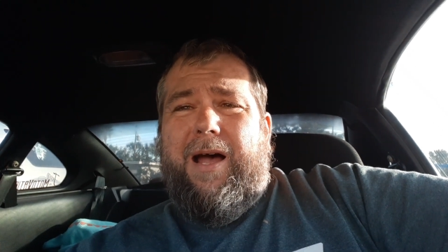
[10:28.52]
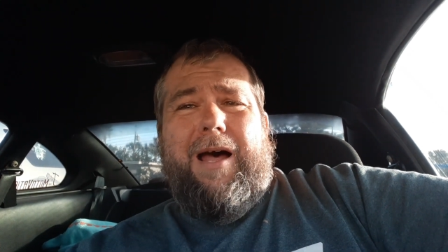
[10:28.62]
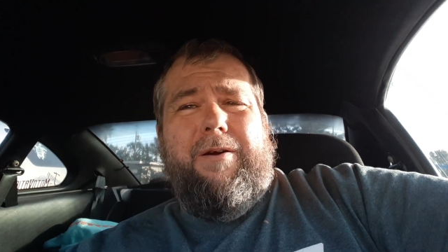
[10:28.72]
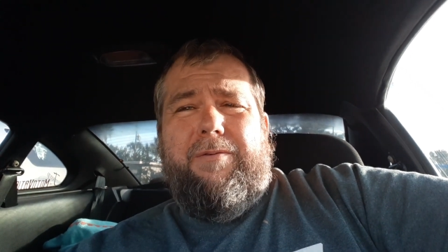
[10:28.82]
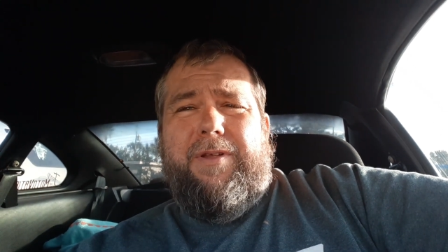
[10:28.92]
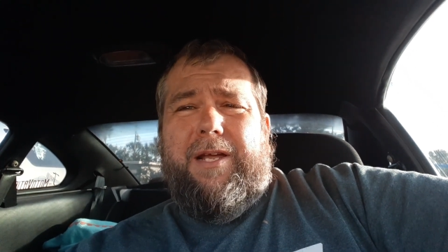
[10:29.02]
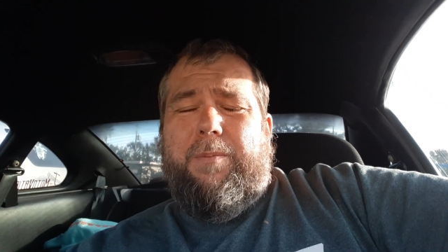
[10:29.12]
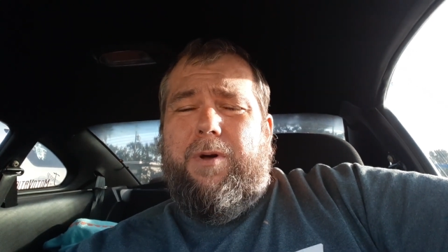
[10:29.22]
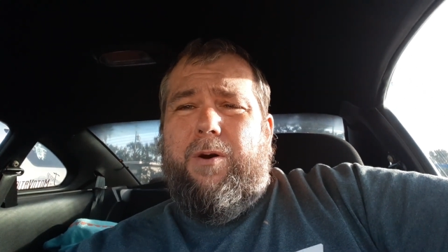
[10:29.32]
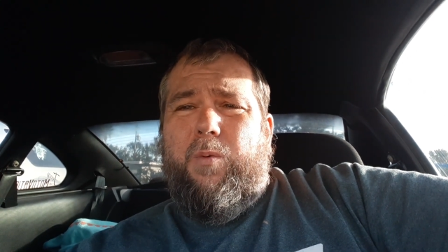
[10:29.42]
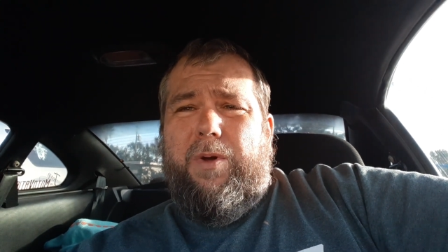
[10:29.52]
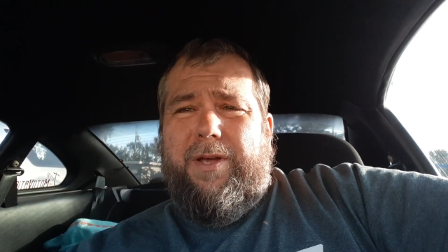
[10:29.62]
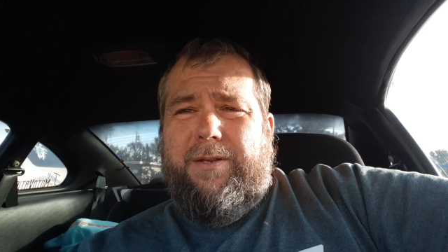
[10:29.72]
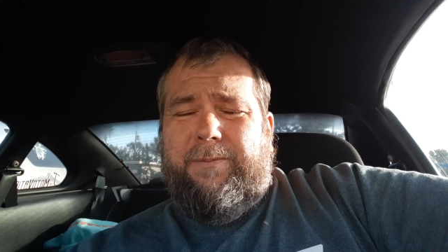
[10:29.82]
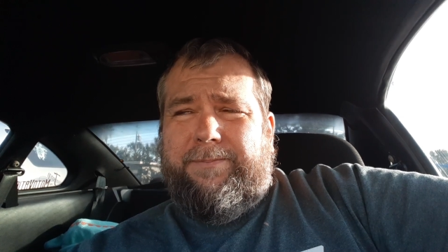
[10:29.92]
I don't think I'm going to
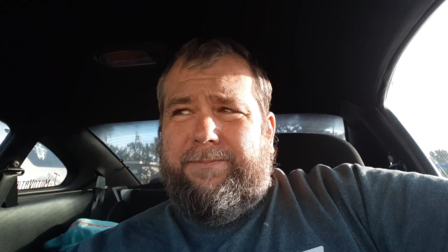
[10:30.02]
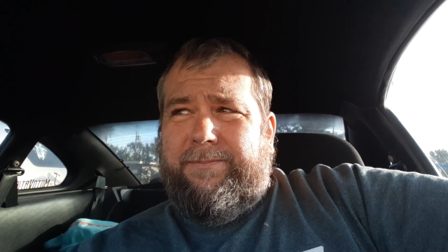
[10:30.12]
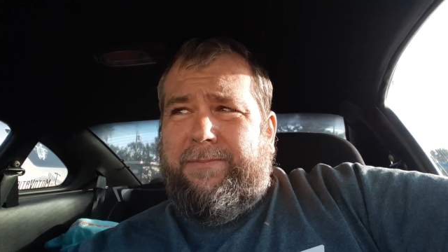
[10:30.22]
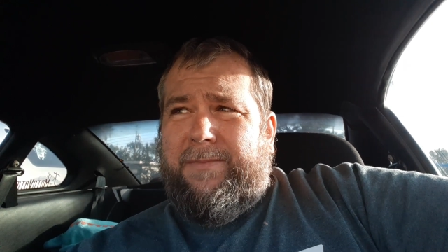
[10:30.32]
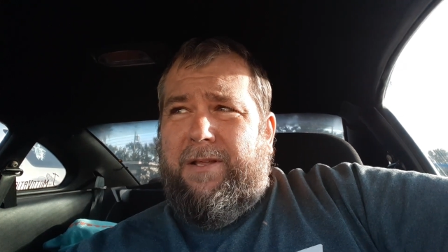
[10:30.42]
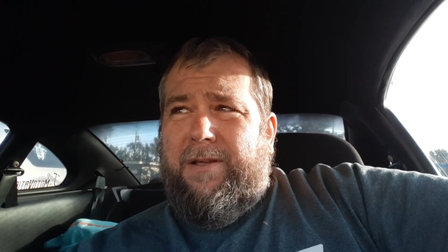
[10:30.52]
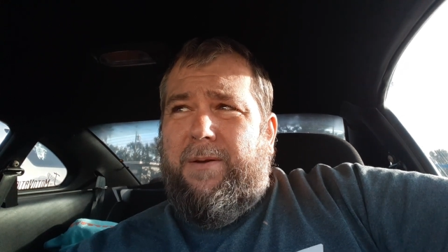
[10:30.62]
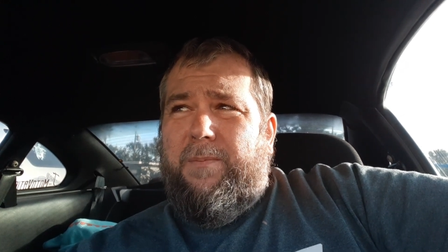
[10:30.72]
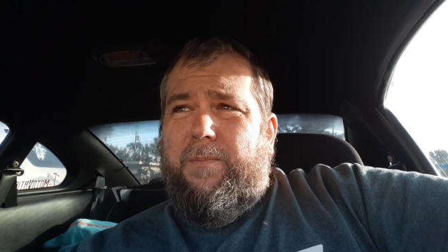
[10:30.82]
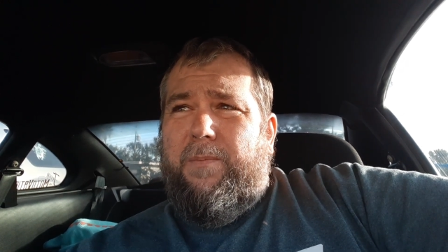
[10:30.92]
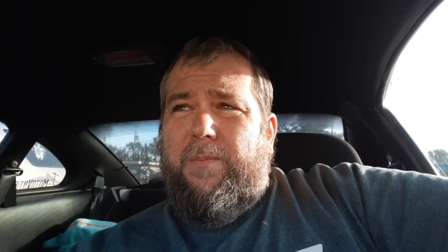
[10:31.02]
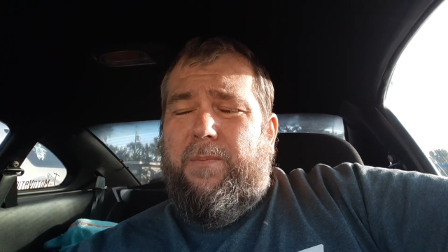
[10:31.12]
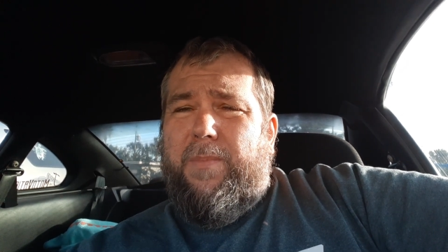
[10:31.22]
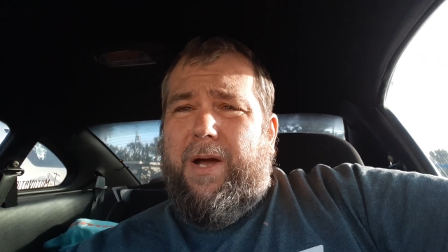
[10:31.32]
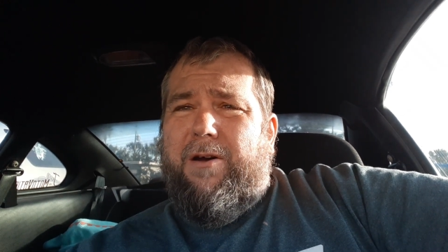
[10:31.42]
win.
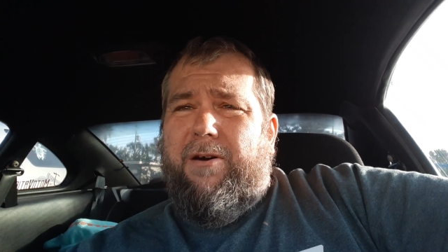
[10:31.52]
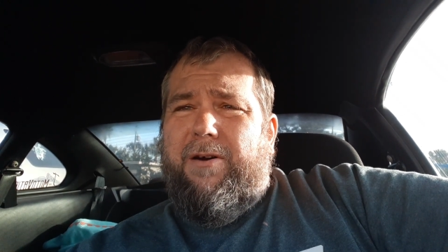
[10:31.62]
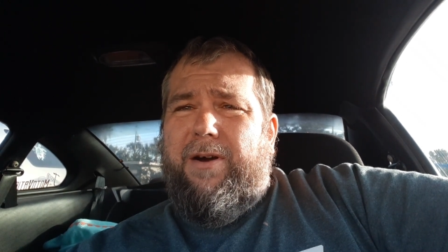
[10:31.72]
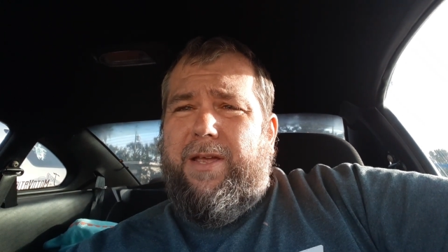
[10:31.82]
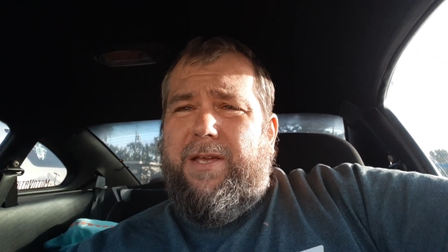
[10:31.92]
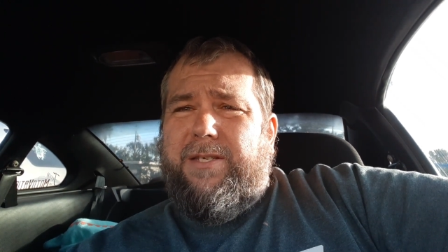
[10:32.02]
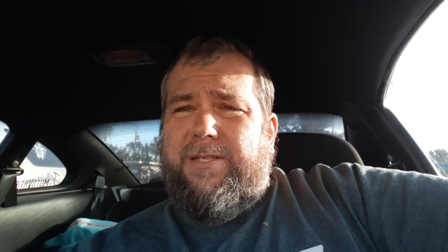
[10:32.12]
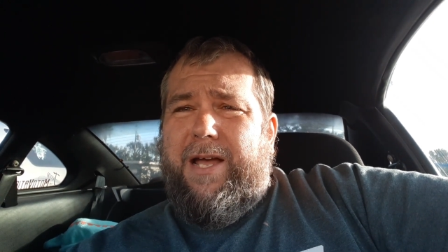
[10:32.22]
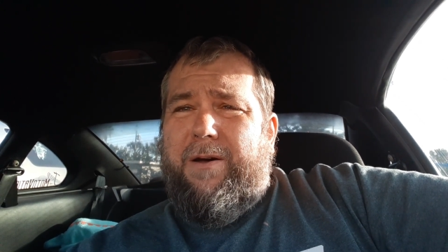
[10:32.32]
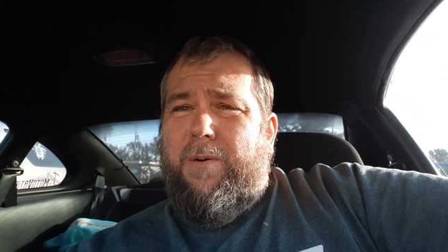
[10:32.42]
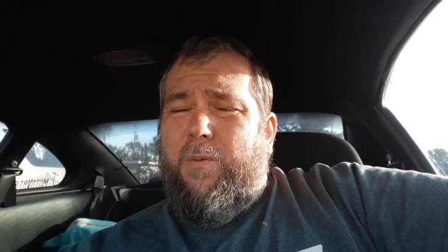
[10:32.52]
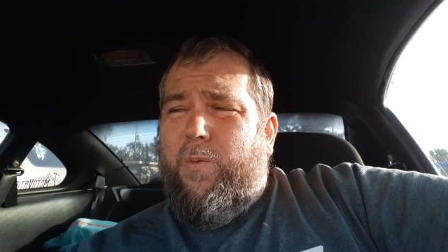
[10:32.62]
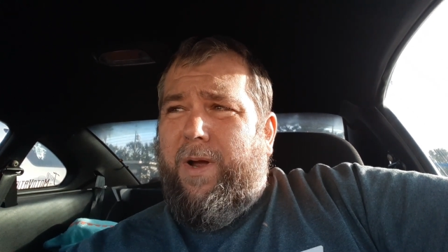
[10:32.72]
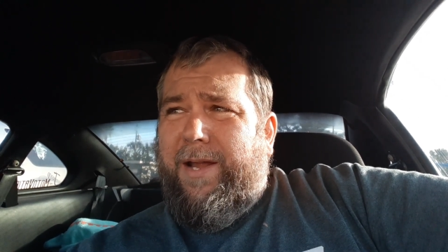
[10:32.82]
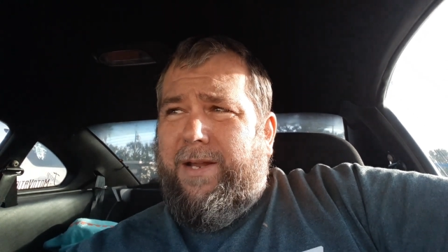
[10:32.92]
My car is down on
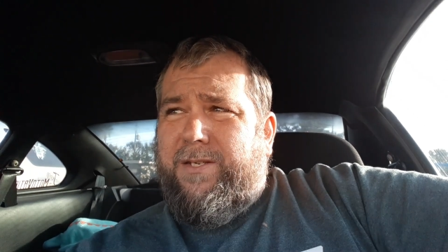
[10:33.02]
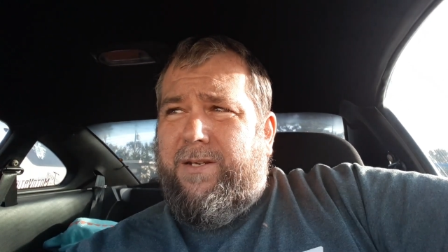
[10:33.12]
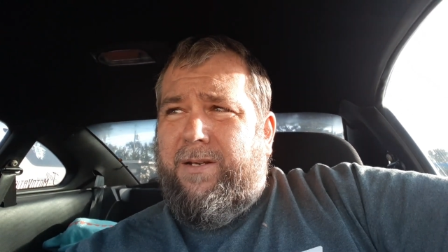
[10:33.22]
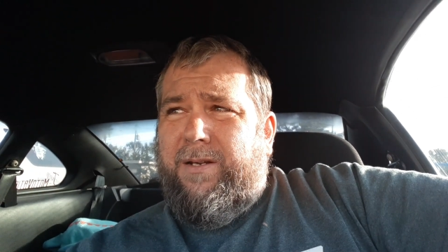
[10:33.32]
weight,